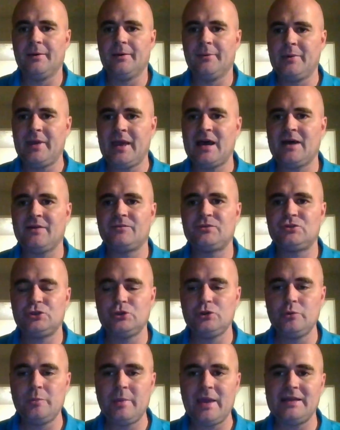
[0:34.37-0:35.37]
we have
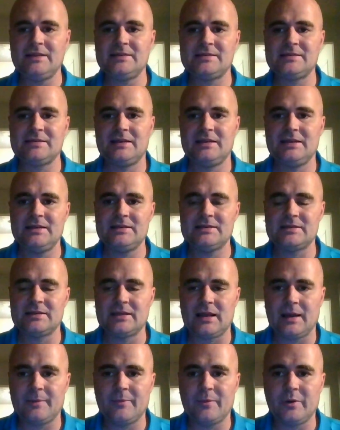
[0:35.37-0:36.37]
two main cities
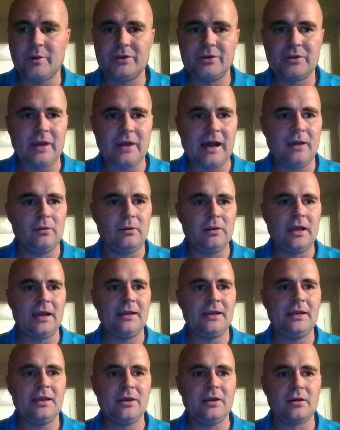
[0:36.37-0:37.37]
that I'm going to
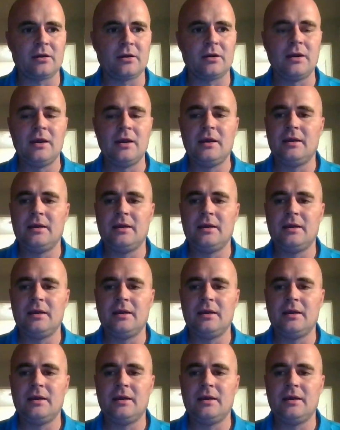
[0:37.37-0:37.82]
outline here.